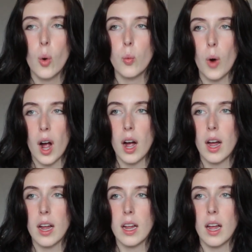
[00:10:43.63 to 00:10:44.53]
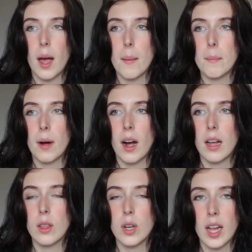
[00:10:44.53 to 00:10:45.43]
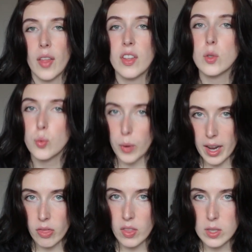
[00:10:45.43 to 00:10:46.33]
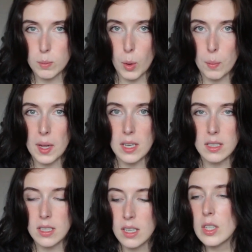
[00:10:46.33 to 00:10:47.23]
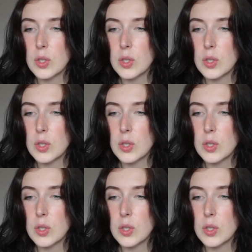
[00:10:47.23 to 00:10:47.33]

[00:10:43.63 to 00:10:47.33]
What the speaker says: Why am I looking at this right in this moment?